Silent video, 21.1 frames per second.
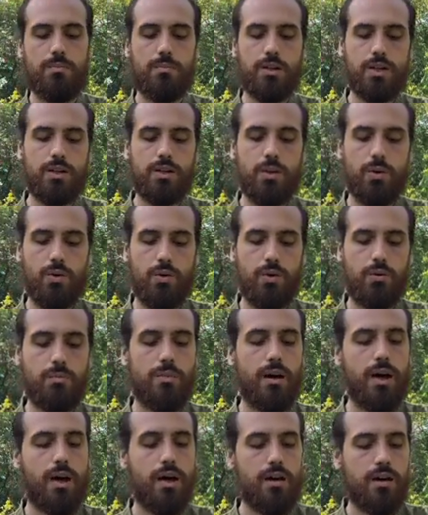
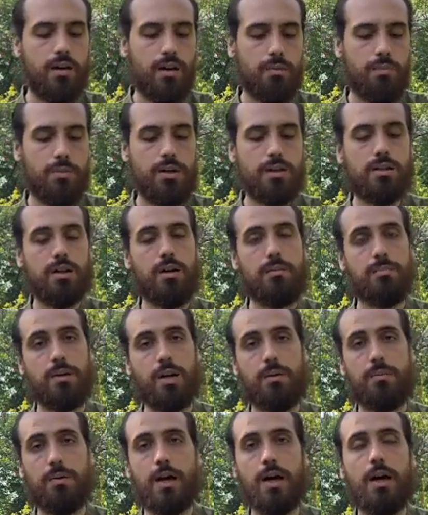mrityorma amritam
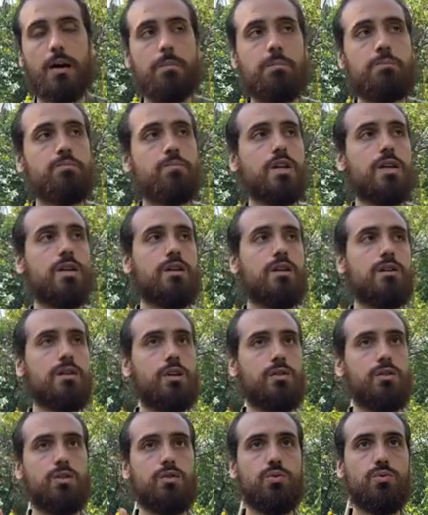gamaya.
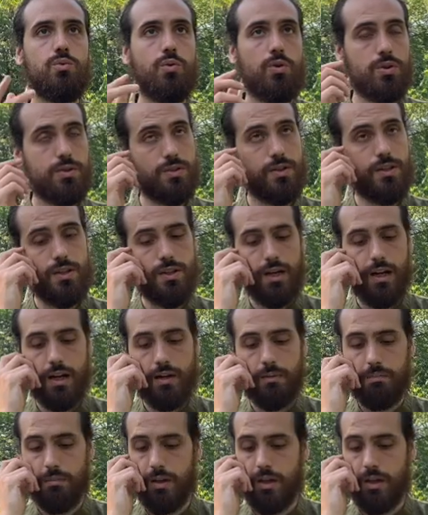Now the two words here are